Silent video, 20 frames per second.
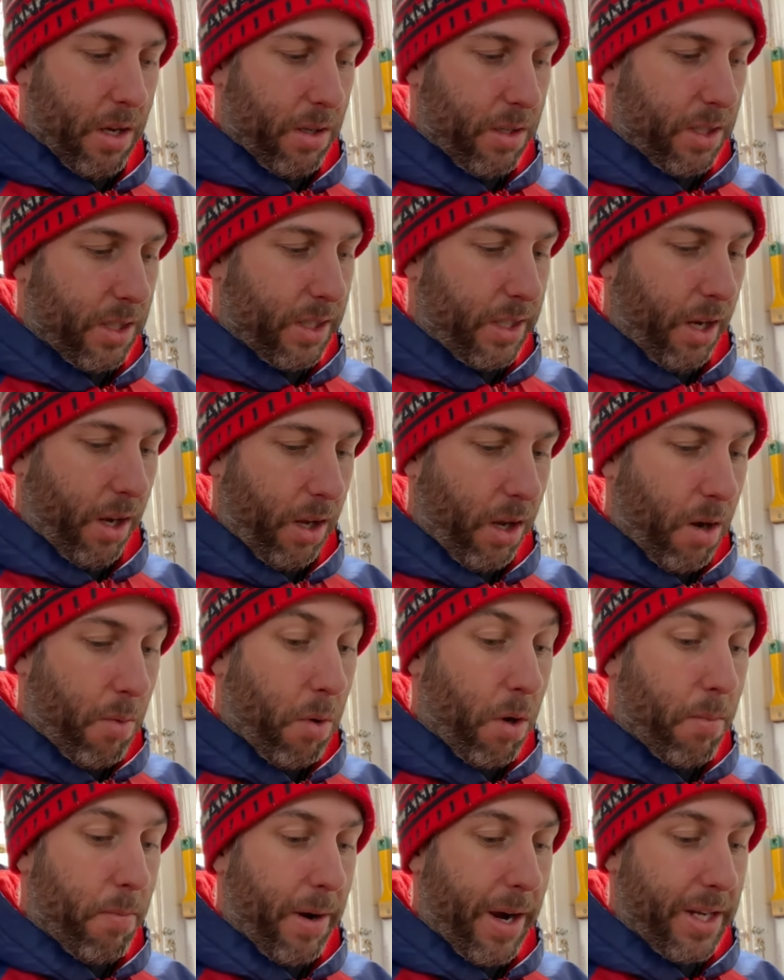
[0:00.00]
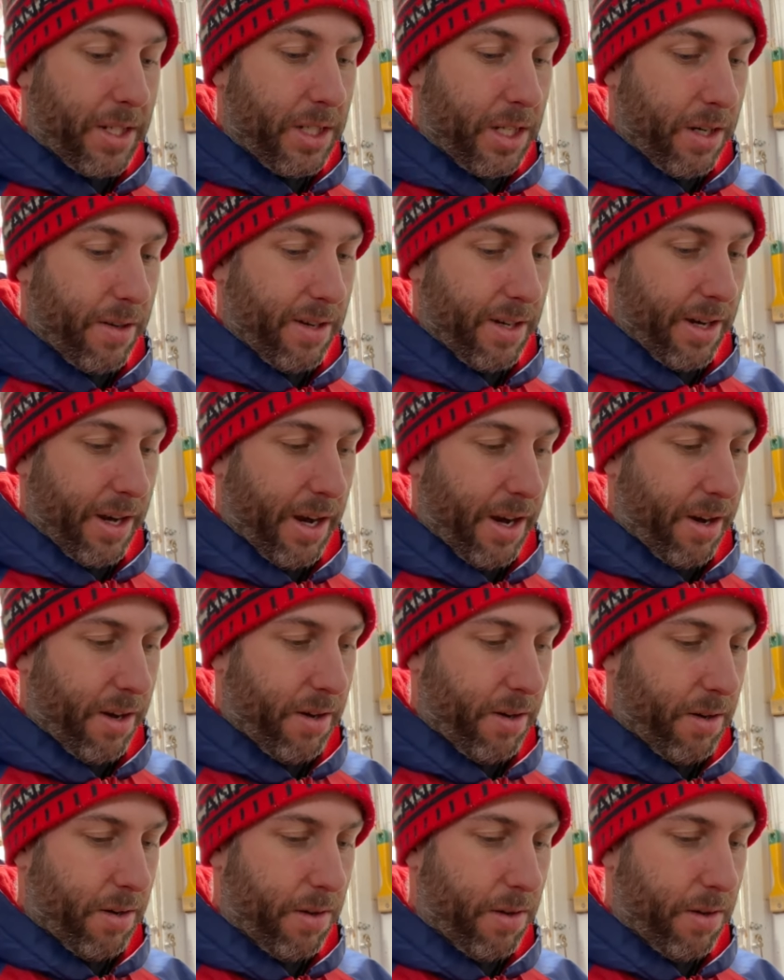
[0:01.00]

Still a couple of bites here and there.